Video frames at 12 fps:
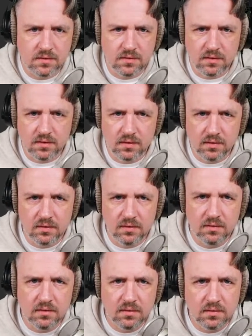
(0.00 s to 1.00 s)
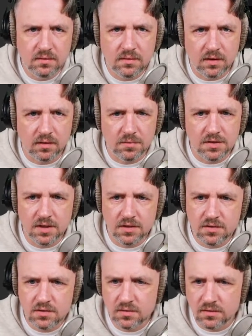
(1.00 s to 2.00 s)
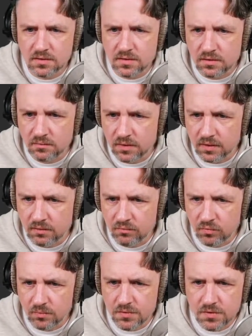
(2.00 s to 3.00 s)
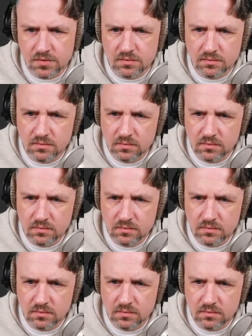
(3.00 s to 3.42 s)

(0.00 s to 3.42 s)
the documentation and see what it conforms to.